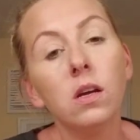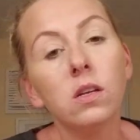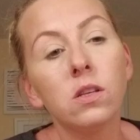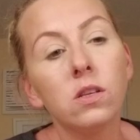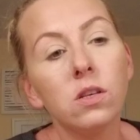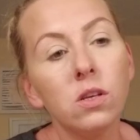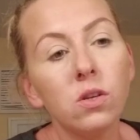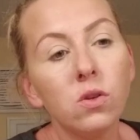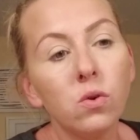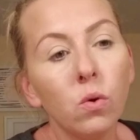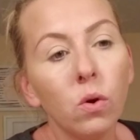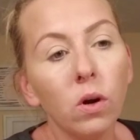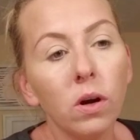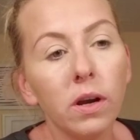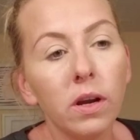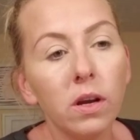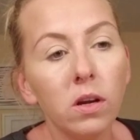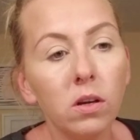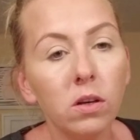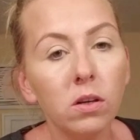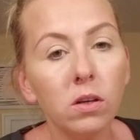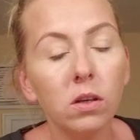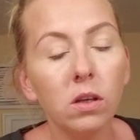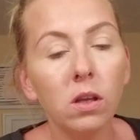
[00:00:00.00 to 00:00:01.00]

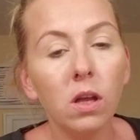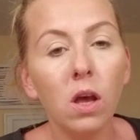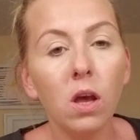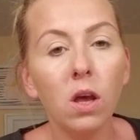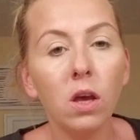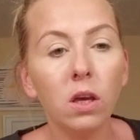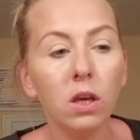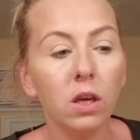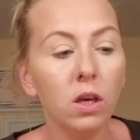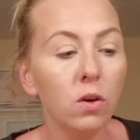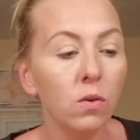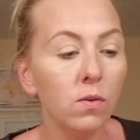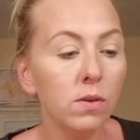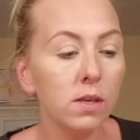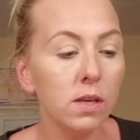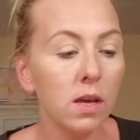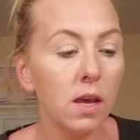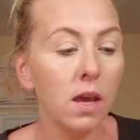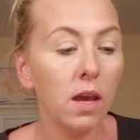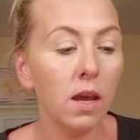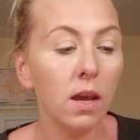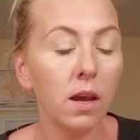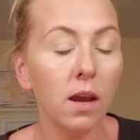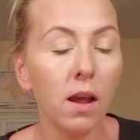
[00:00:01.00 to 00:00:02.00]
tutorial
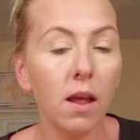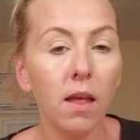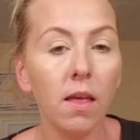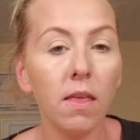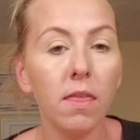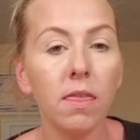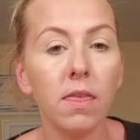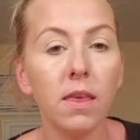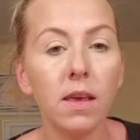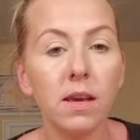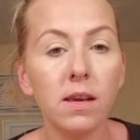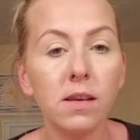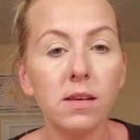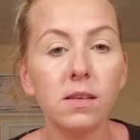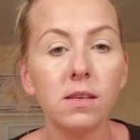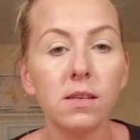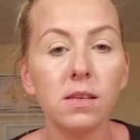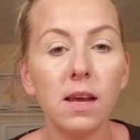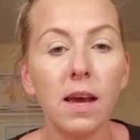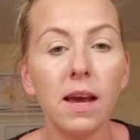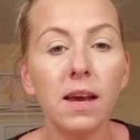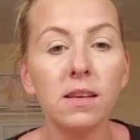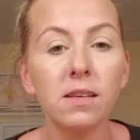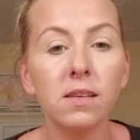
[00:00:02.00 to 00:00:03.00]
using this
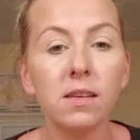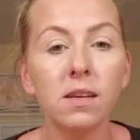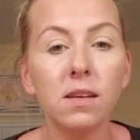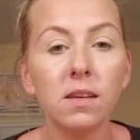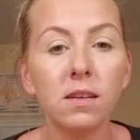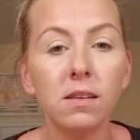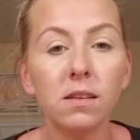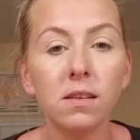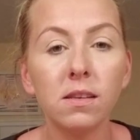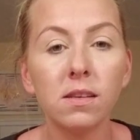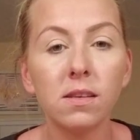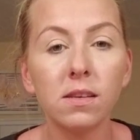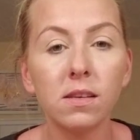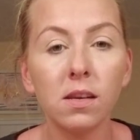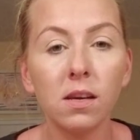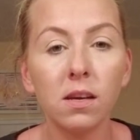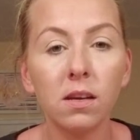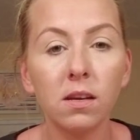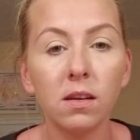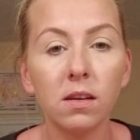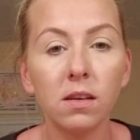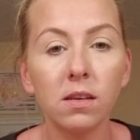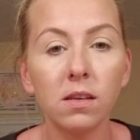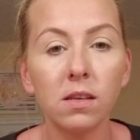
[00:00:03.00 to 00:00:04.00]
Essence
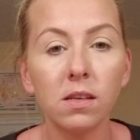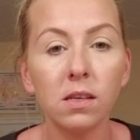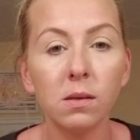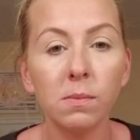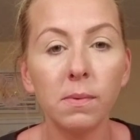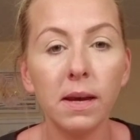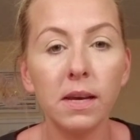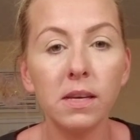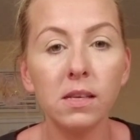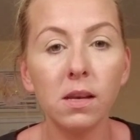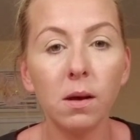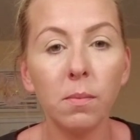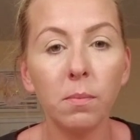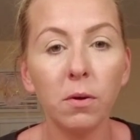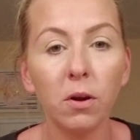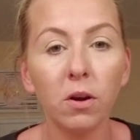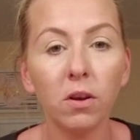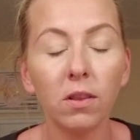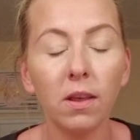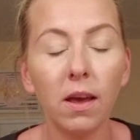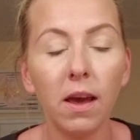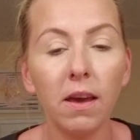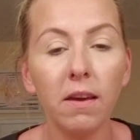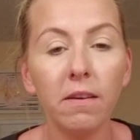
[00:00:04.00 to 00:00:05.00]
Spice Up Your
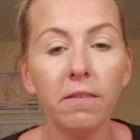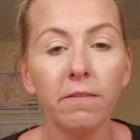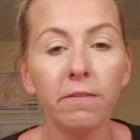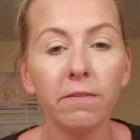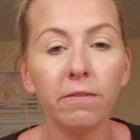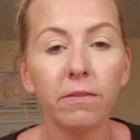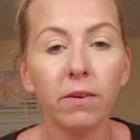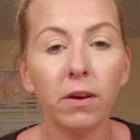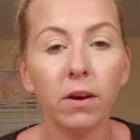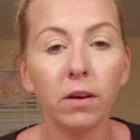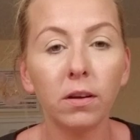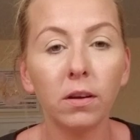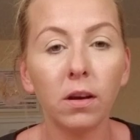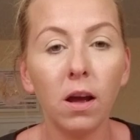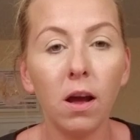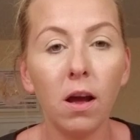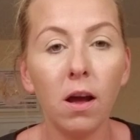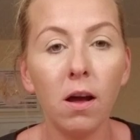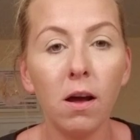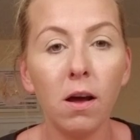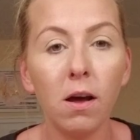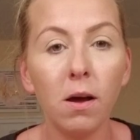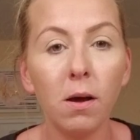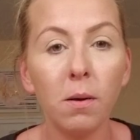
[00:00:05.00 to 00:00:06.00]
Life
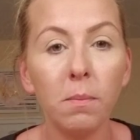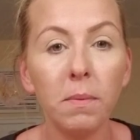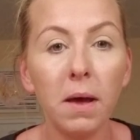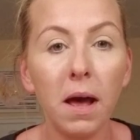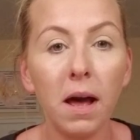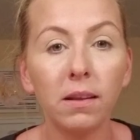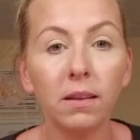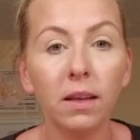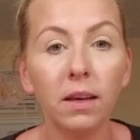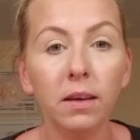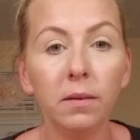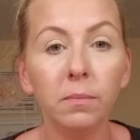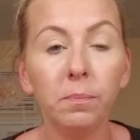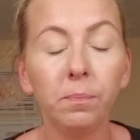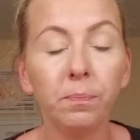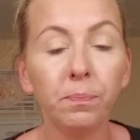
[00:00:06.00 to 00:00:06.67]
palette.